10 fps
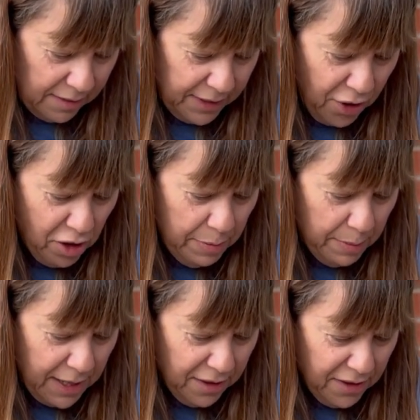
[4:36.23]
They're going to be
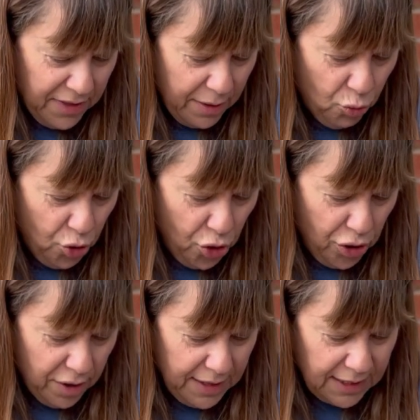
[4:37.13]
better than they were.
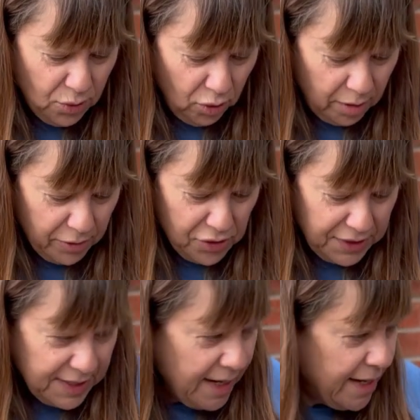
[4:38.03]
That's all I'm going to
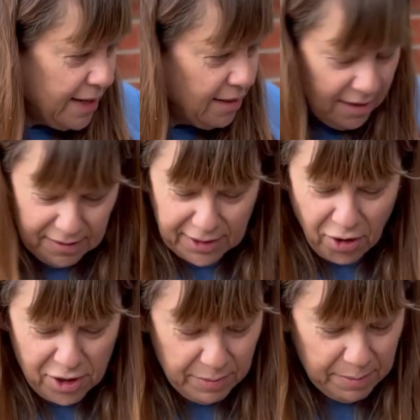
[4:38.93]
say. They're
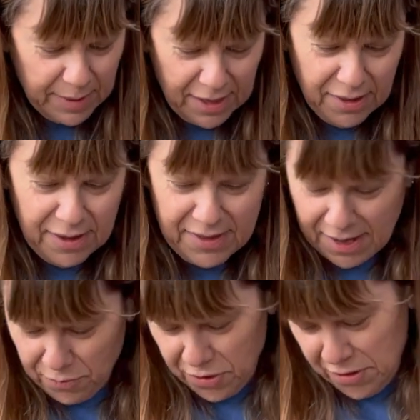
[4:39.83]
going to be better than they
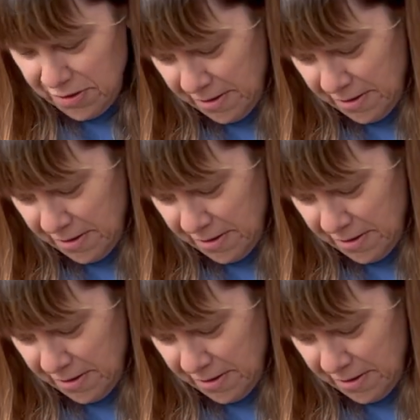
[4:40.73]
were.